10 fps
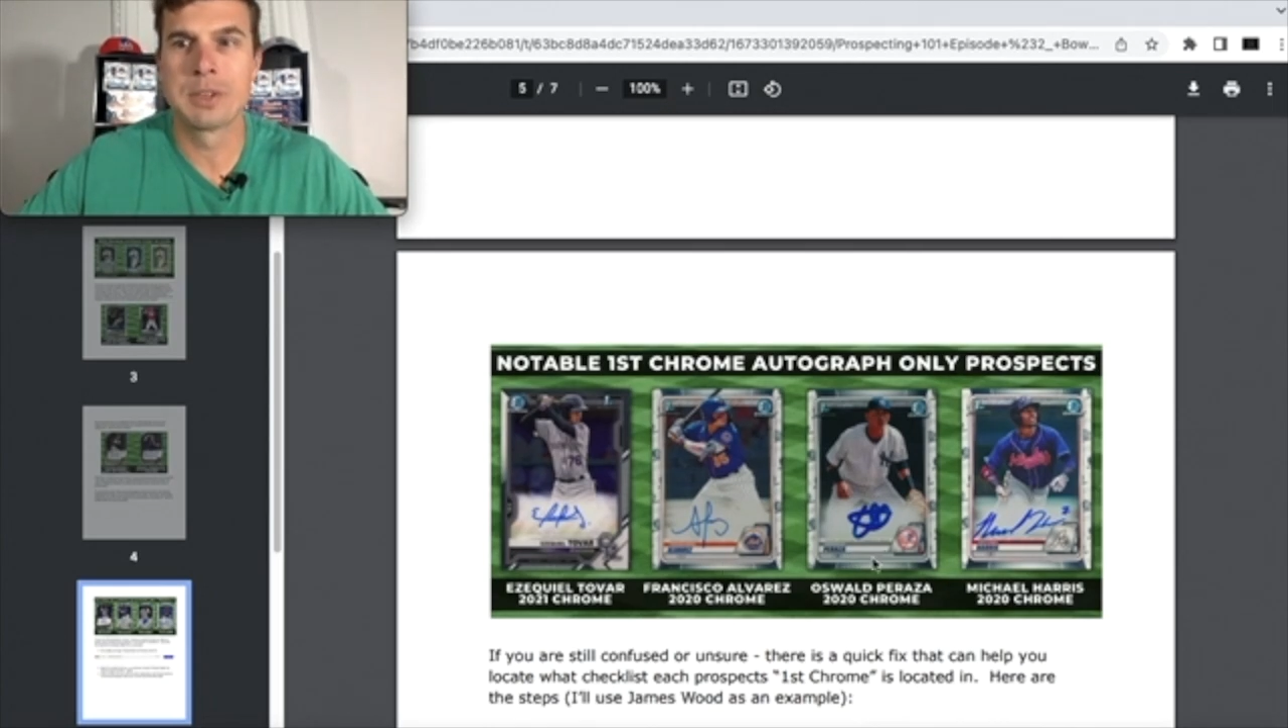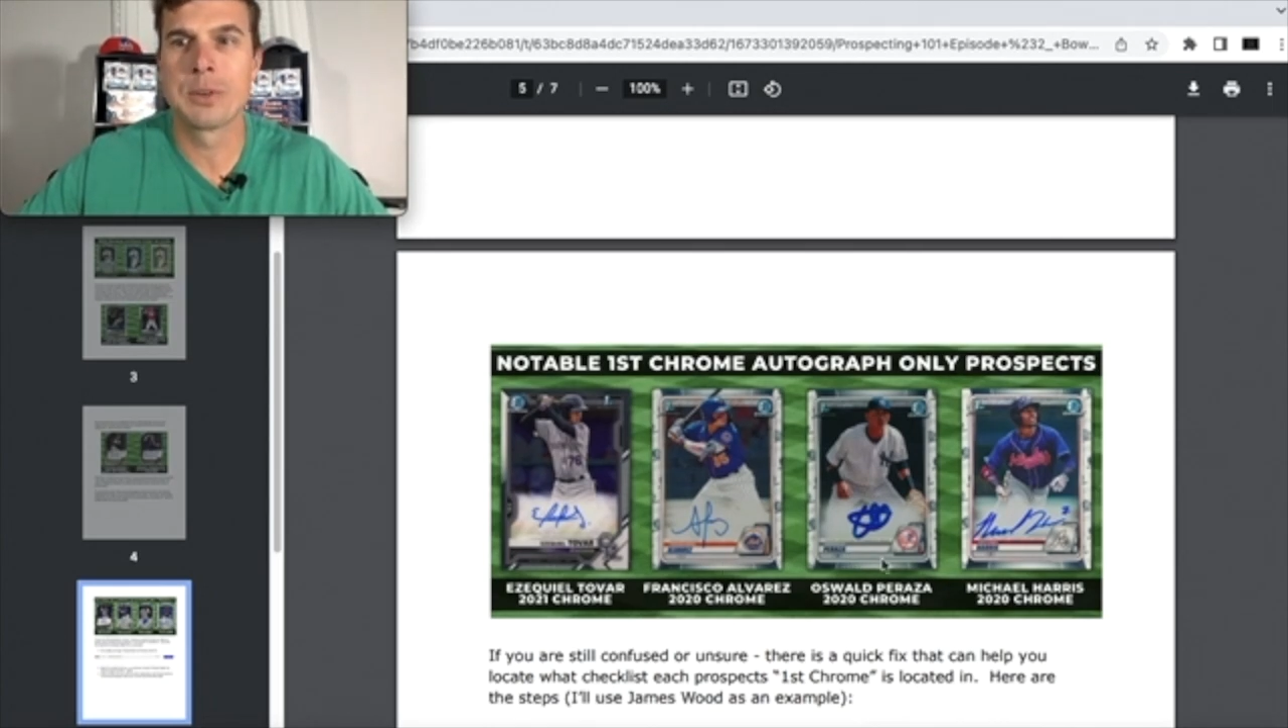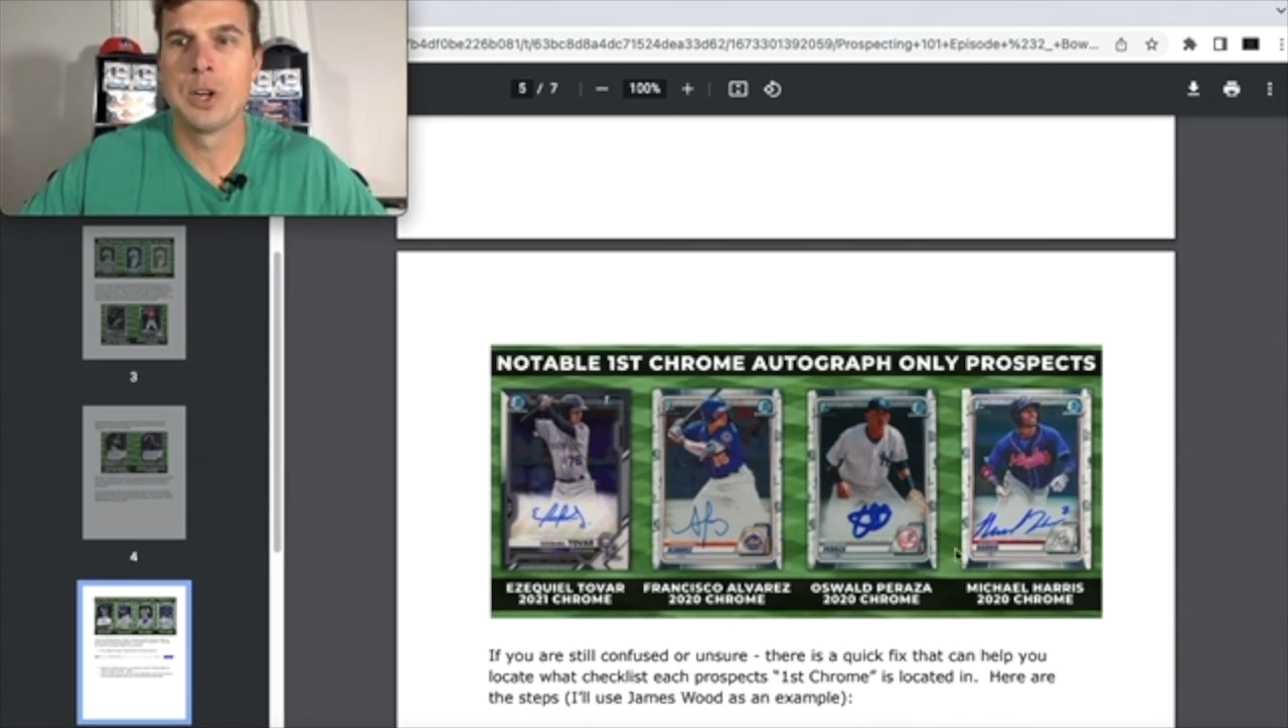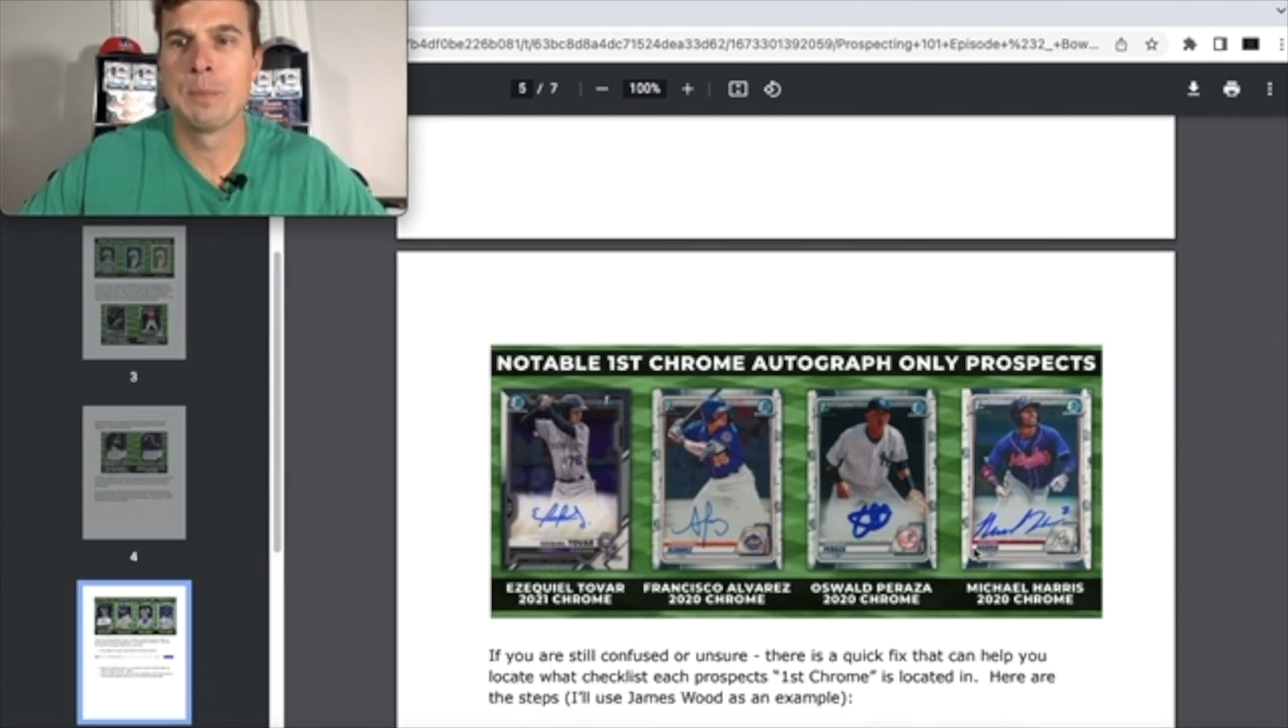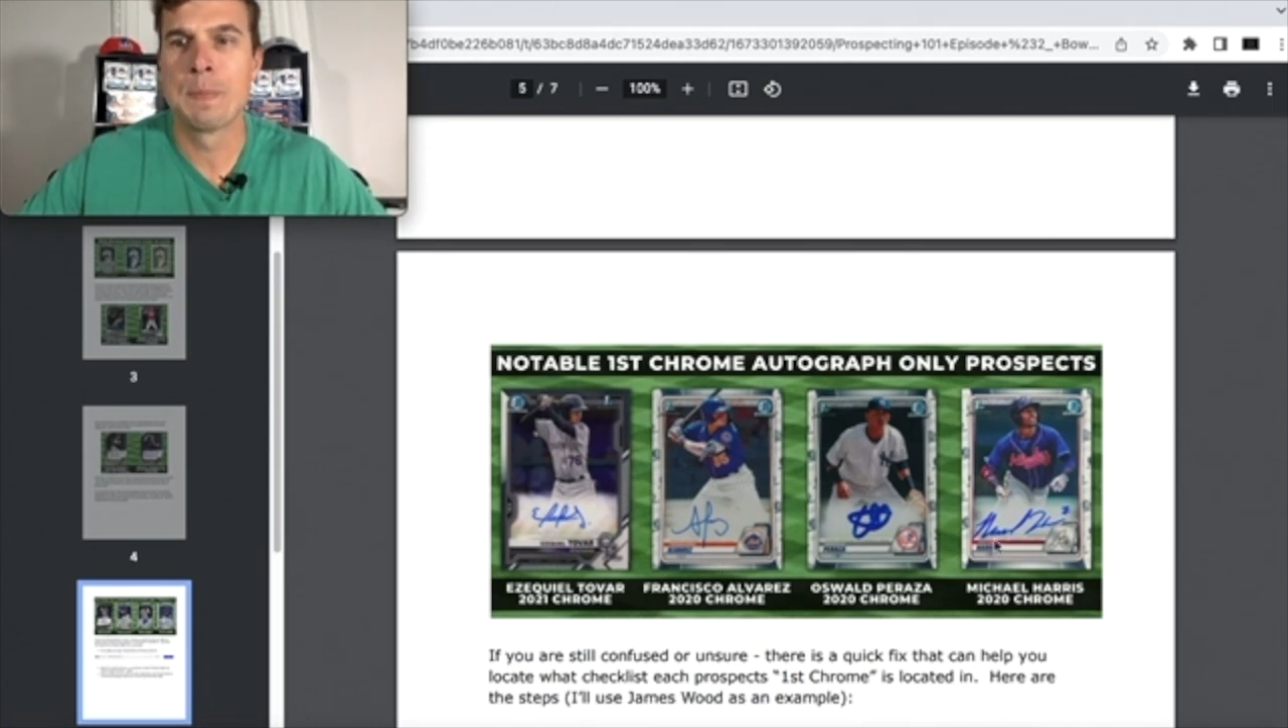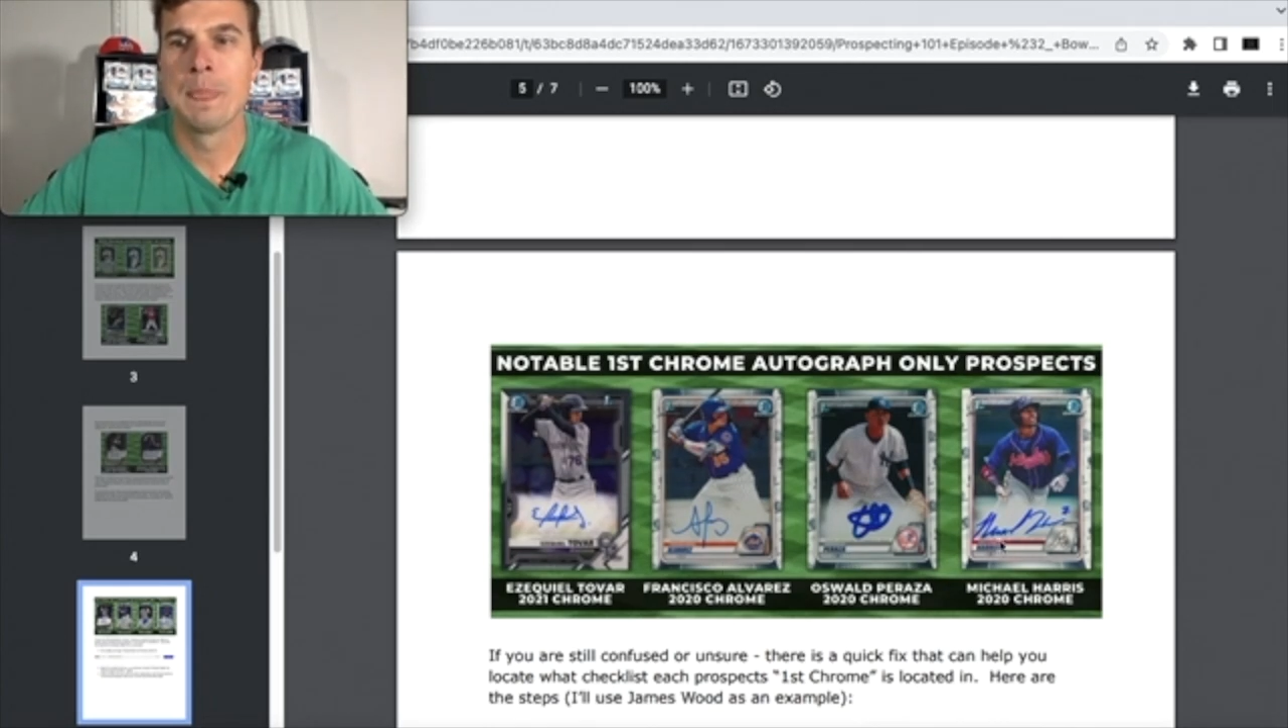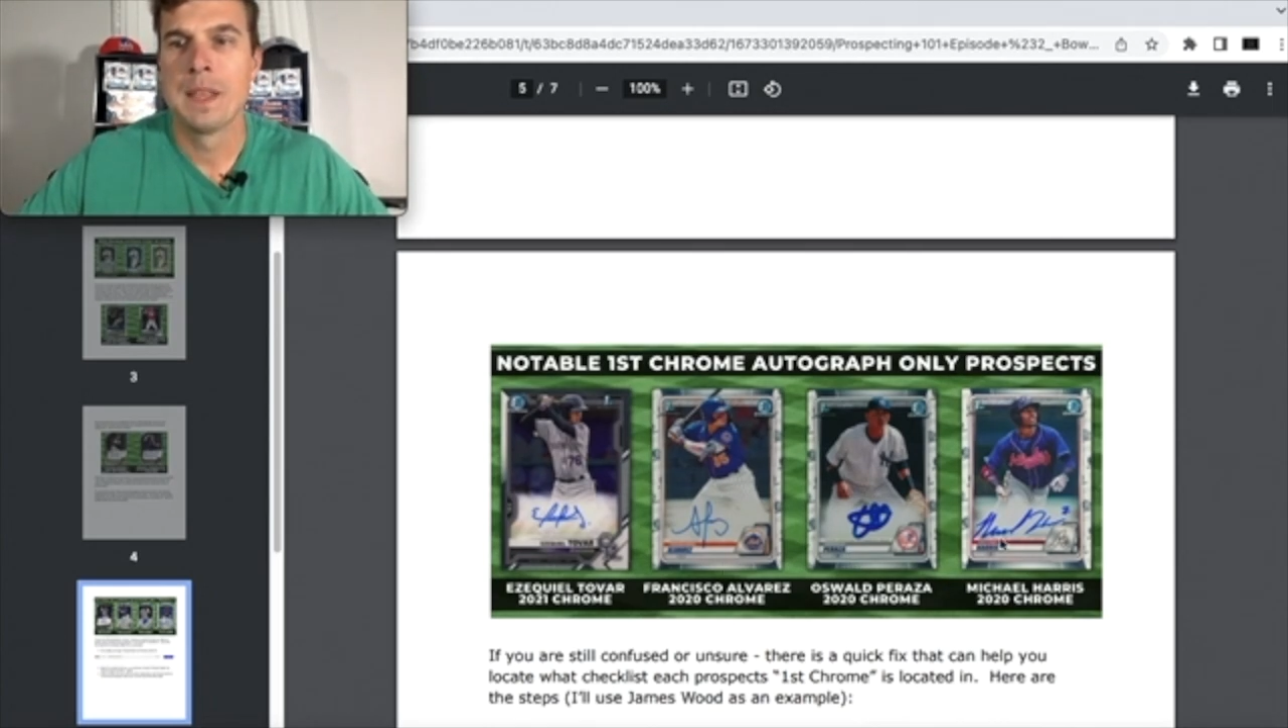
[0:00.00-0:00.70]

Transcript: Chrome.